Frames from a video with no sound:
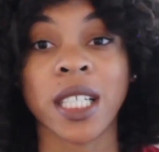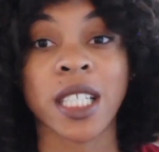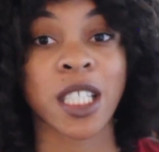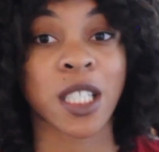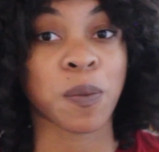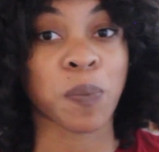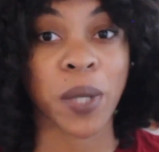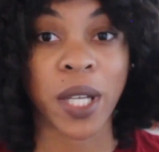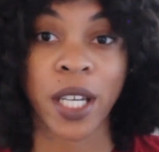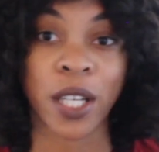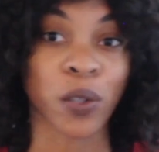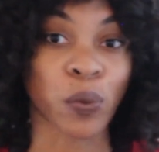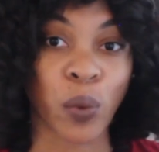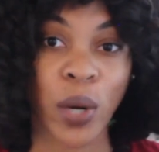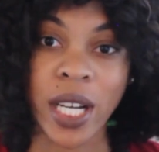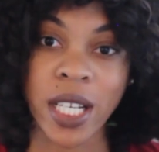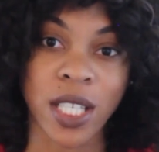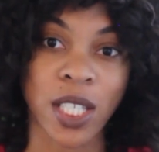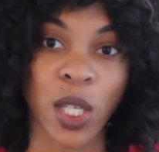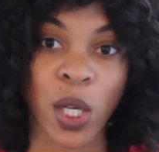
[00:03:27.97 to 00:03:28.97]
speed
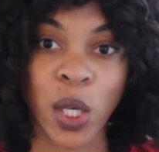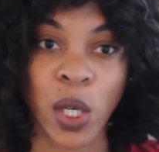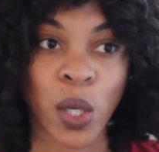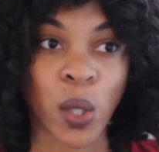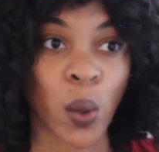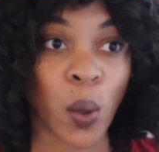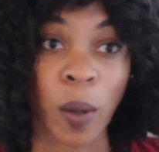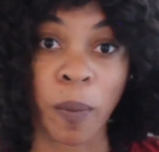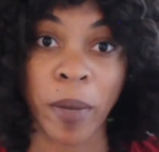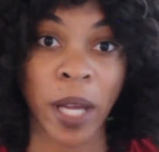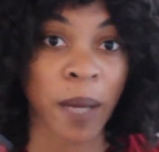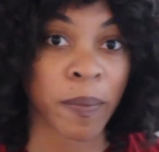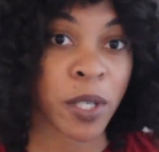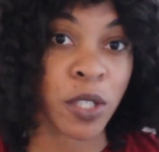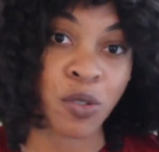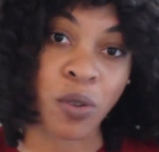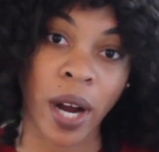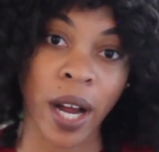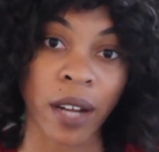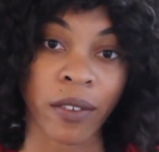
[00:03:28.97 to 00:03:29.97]
racer or
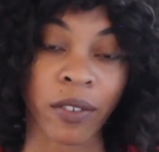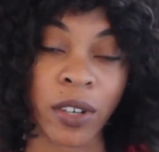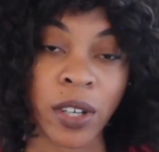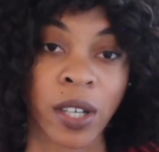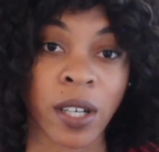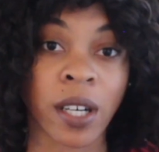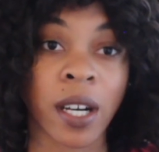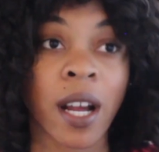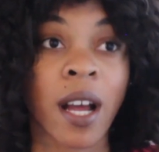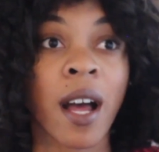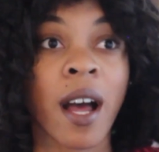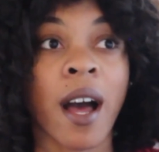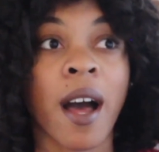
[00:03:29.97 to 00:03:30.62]
baby driver,